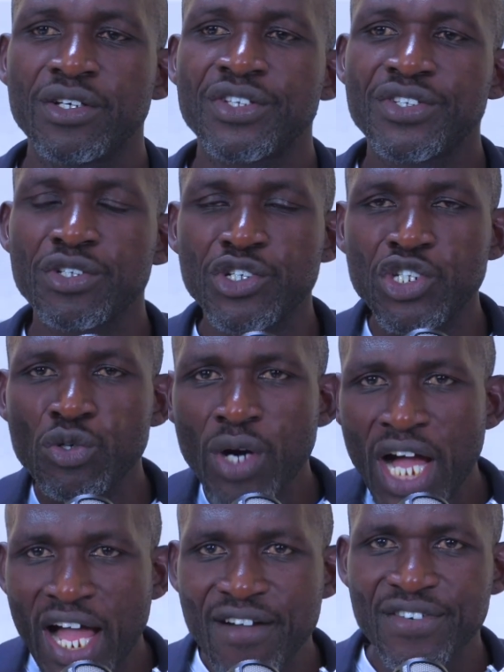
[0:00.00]
So do you
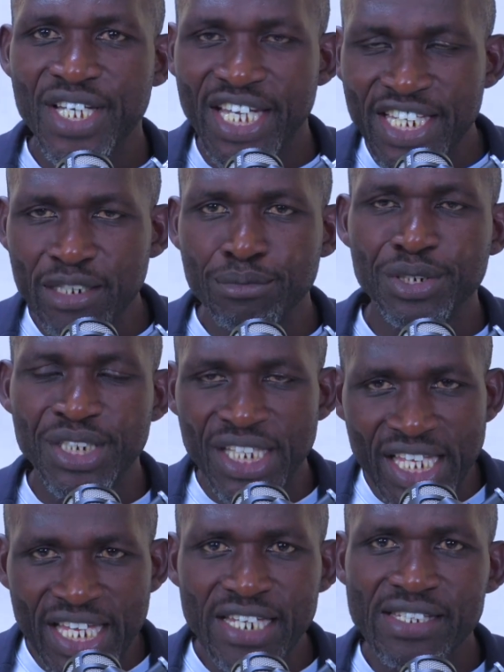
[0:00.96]
have anybody
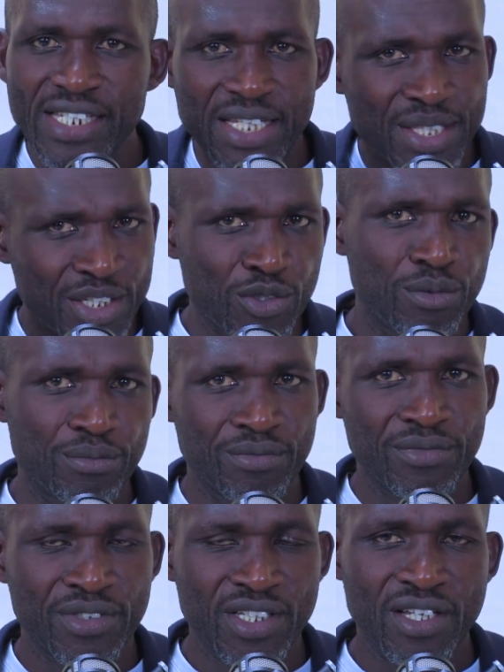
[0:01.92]
inside the room
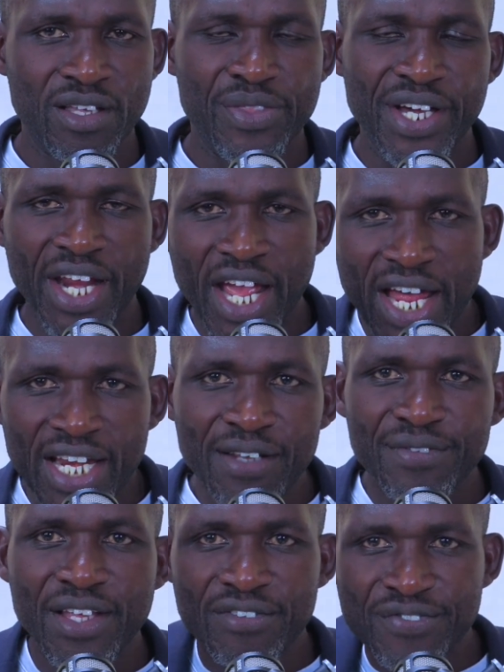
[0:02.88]
that can
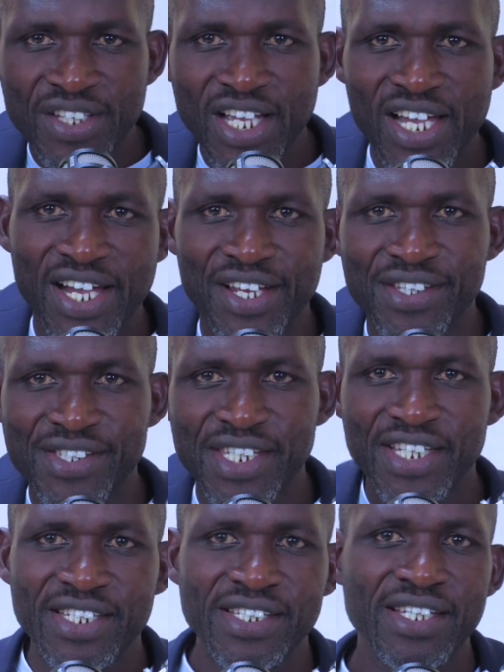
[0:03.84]
lift their finger and
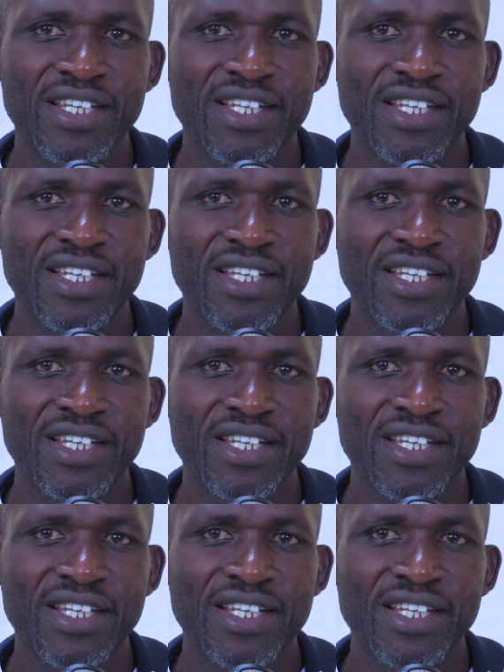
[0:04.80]
say,